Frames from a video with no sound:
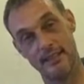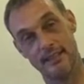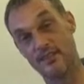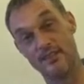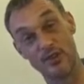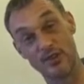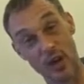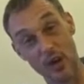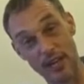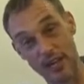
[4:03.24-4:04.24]
that's not
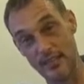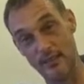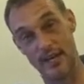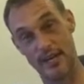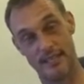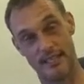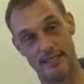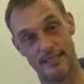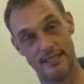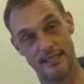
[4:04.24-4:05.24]
going anywhere,
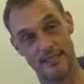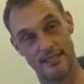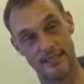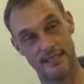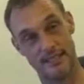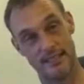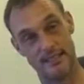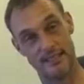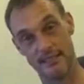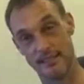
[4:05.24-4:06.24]

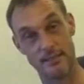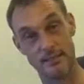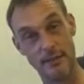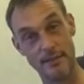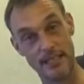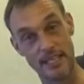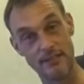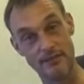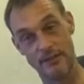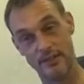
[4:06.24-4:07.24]
that's maybe
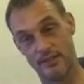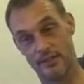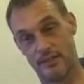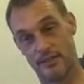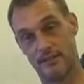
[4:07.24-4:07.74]
infinite,